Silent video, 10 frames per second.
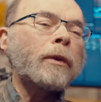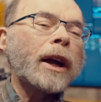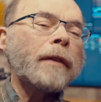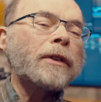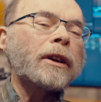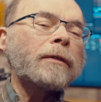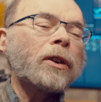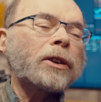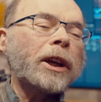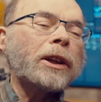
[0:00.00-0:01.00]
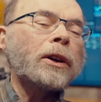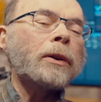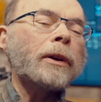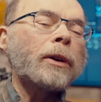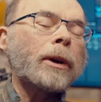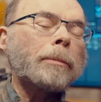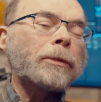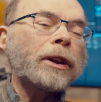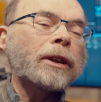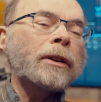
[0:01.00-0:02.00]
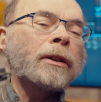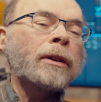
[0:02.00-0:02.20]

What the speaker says: were having a volcano erupting,